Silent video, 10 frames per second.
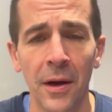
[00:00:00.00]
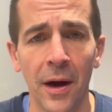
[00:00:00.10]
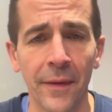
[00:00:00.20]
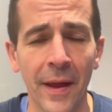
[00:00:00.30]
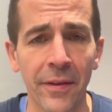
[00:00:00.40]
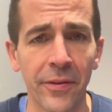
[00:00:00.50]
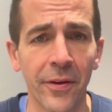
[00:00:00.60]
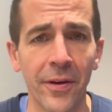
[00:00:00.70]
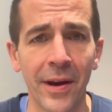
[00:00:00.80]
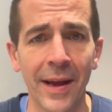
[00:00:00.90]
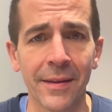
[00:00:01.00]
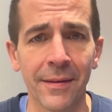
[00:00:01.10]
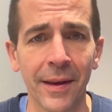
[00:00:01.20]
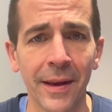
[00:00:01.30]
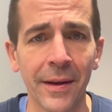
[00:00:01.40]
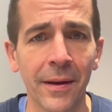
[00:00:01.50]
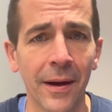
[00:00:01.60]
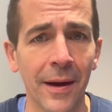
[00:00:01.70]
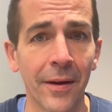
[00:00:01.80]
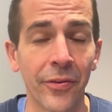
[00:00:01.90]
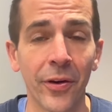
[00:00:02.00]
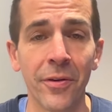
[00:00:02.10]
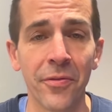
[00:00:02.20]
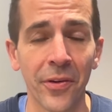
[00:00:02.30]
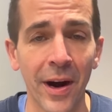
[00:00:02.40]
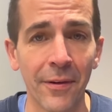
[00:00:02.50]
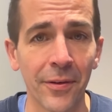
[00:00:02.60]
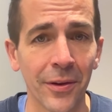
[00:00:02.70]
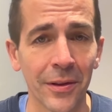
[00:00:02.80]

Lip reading: on that 3rd and 19, 3rd and forever.